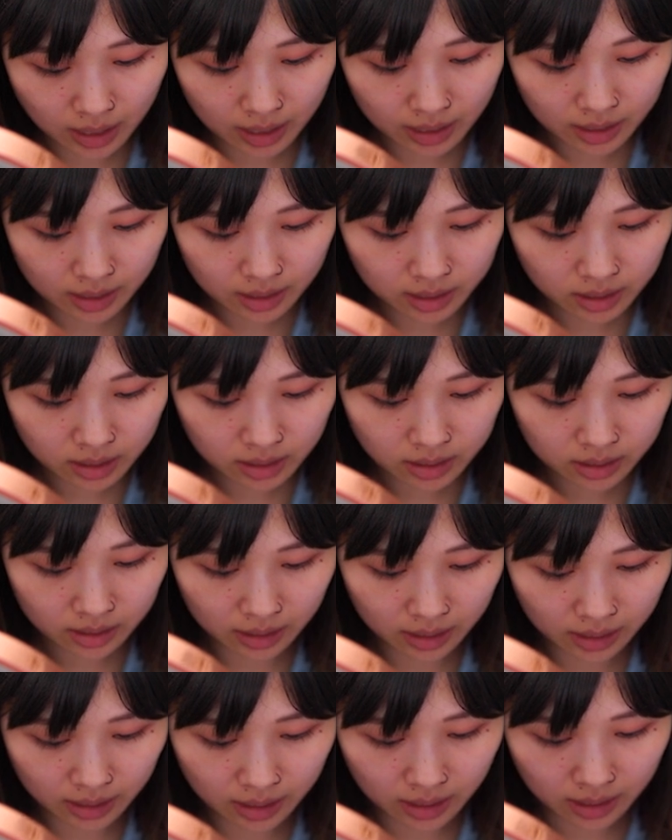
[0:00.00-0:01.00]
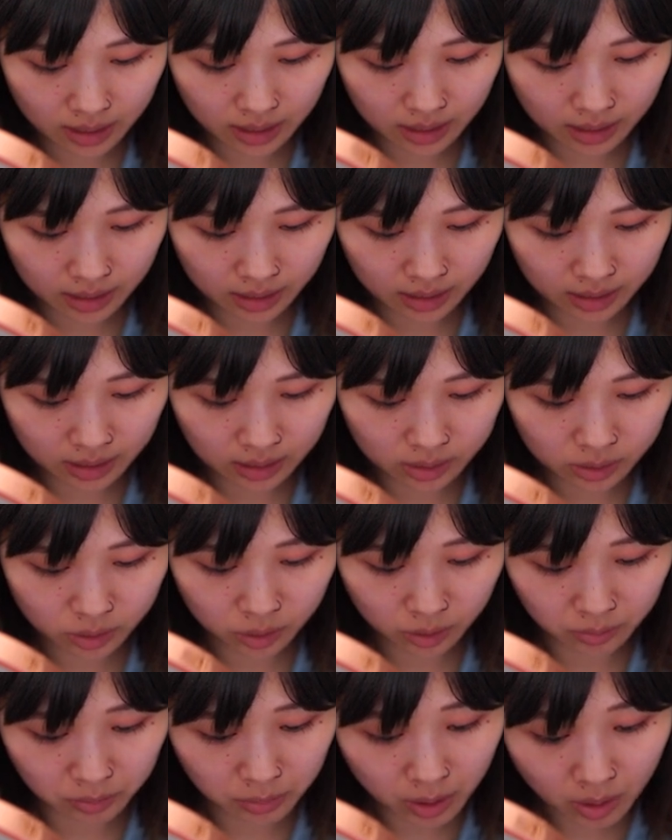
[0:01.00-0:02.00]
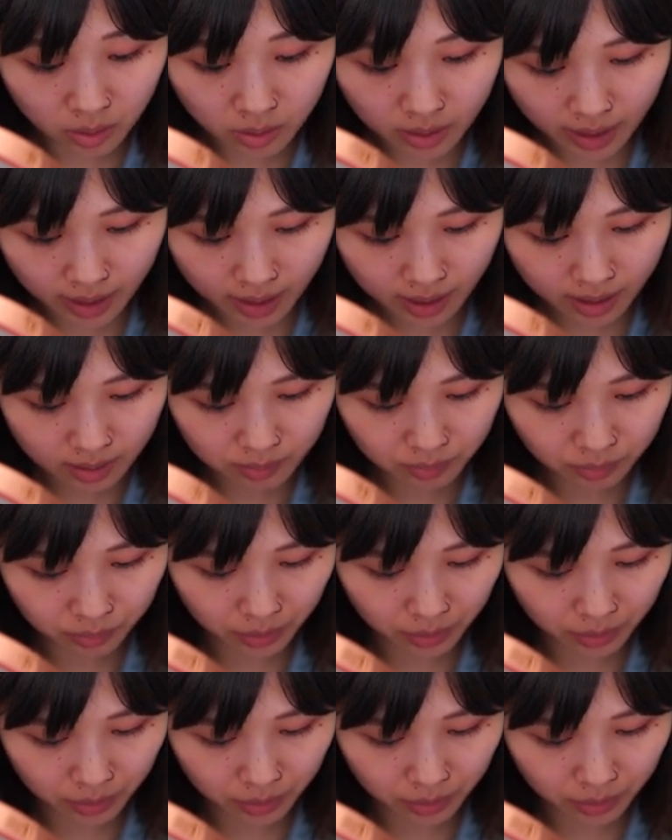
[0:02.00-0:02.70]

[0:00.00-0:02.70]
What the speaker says: eyeliner, then it should be okay.